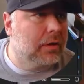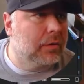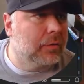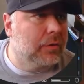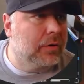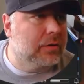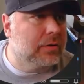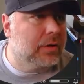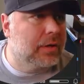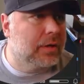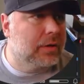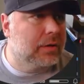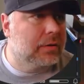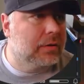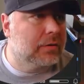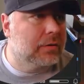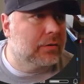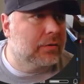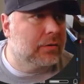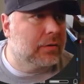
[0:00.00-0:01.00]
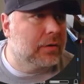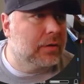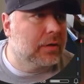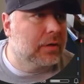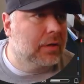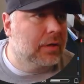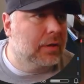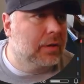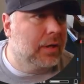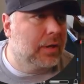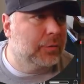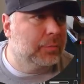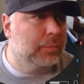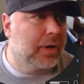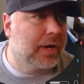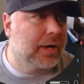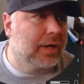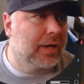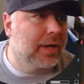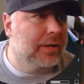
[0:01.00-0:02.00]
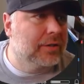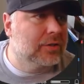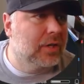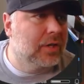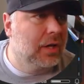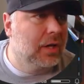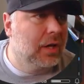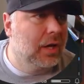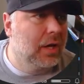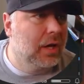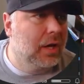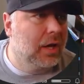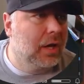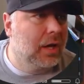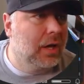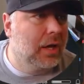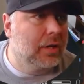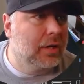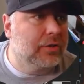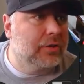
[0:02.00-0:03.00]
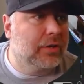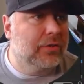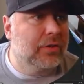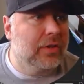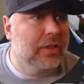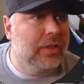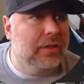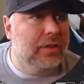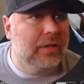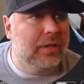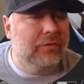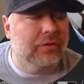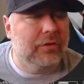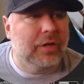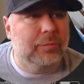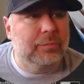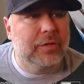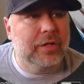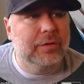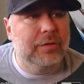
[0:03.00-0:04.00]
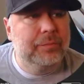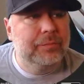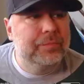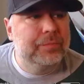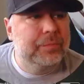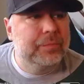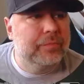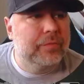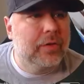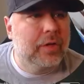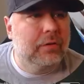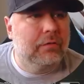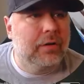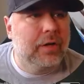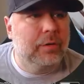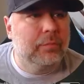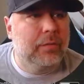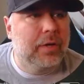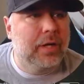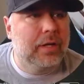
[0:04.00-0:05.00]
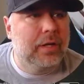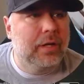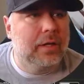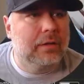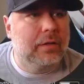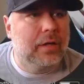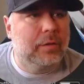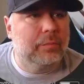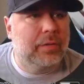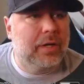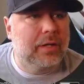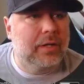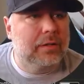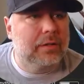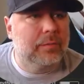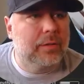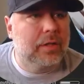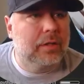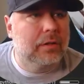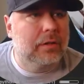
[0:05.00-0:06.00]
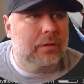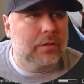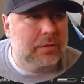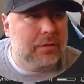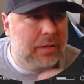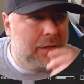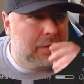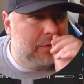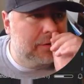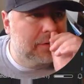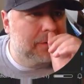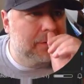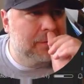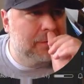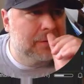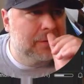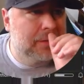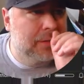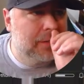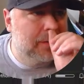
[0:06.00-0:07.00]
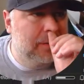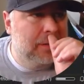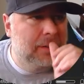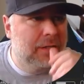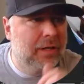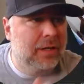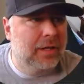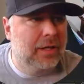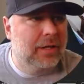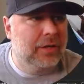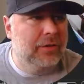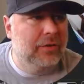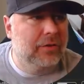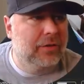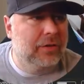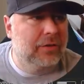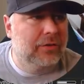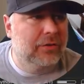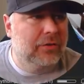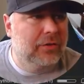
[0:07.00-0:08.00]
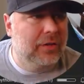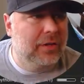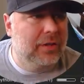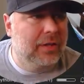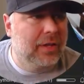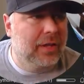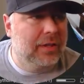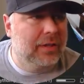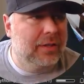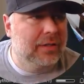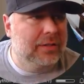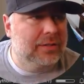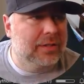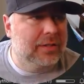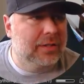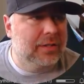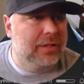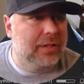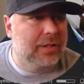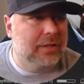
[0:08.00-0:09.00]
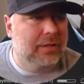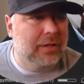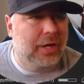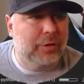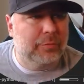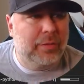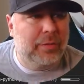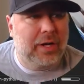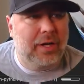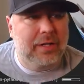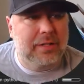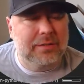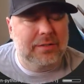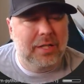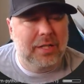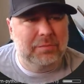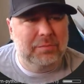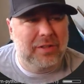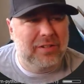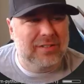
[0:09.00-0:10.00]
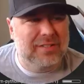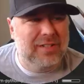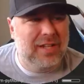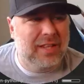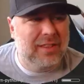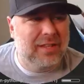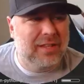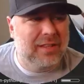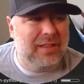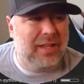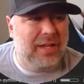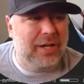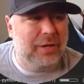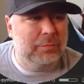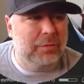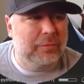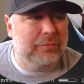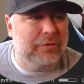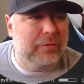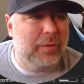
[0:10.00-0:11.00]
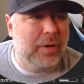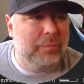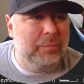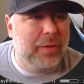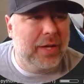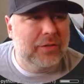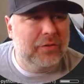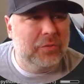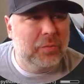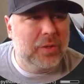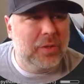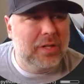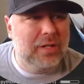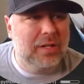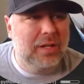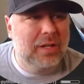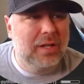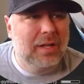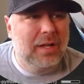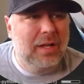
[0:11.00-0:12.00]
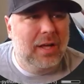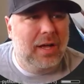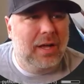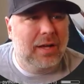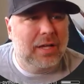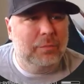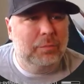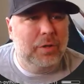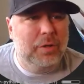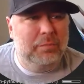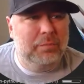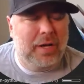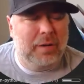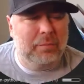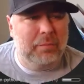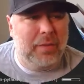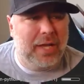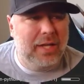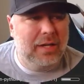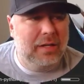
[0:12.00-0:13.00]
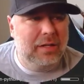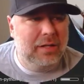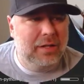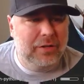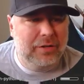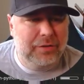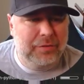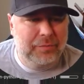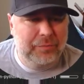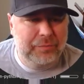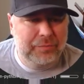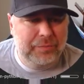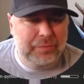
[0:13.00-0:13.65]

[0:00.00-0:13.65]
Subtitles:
where's it at? Sorry, that's PyCatch. As you can see, these are empty, right? My init.py, let me close others, and you can see that this init.py is empty. There's nothing there, but for my base one, I could put my main in here,